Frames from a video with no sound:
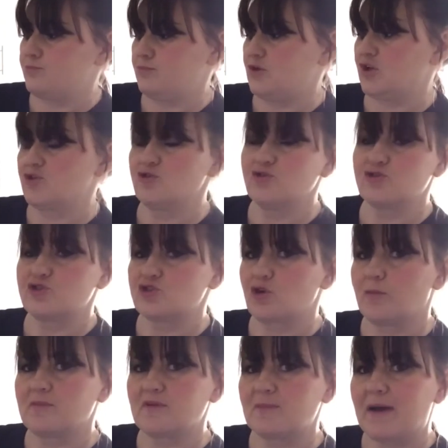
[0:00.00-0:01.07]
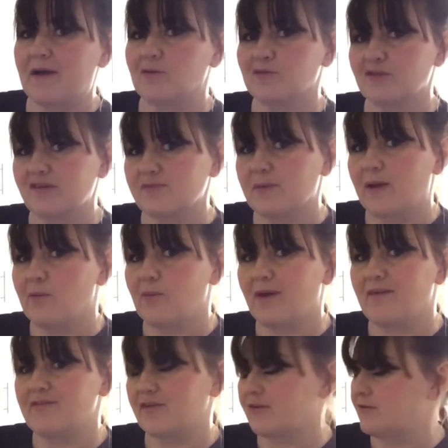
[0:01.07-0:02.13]
you can use chopped tomatoes as well,
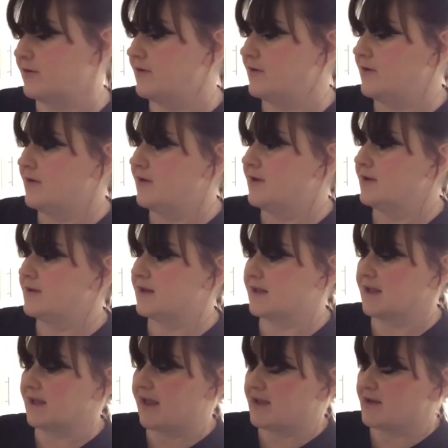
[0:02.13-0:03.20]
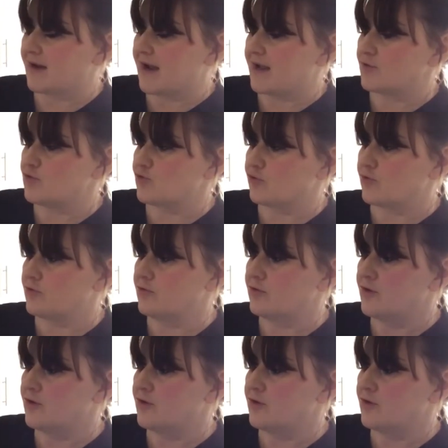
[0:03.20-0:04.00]
whatever you can get your hands on.